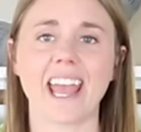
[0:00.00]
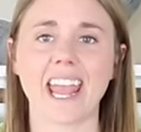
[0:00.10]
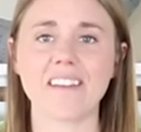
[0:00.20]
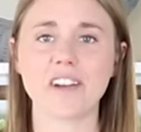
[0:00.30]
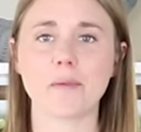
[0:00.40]

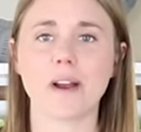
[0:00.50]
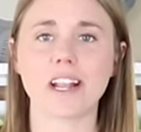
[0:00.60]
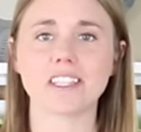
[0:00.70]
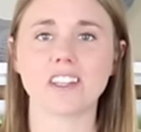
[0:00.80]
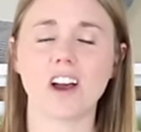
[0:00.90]
Hey everyone,
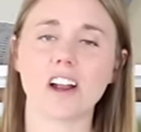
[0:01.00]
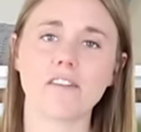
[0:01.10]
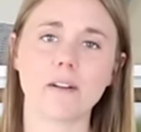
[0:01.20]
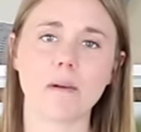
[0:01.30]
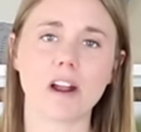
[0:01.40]
it's Laura
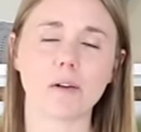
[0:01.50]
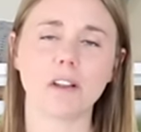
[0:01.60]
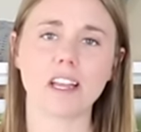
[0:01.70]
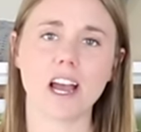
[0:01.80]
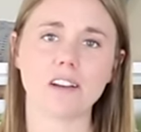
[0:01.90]
from
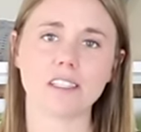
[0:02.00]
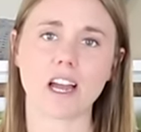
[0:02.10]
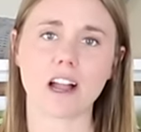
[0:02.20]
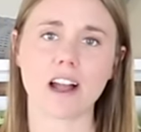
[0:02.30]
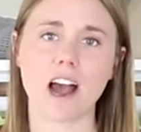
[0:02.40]

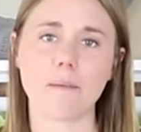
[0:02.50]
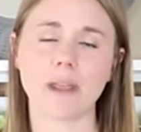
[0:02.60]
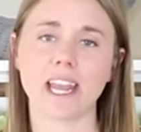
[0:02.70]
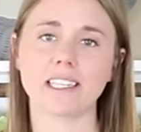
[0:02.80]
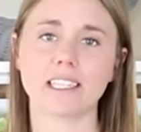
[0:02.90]

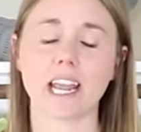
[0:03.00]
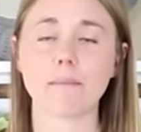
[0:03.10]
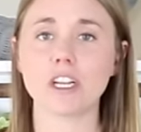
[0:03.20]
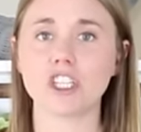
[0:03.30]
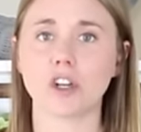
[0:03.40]
OurOilyHouse.com and today
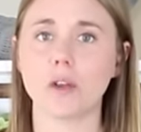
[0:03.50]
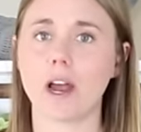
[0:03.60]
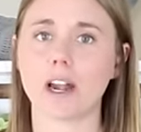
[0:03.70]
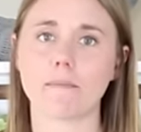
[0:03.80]
I'm going to show you how to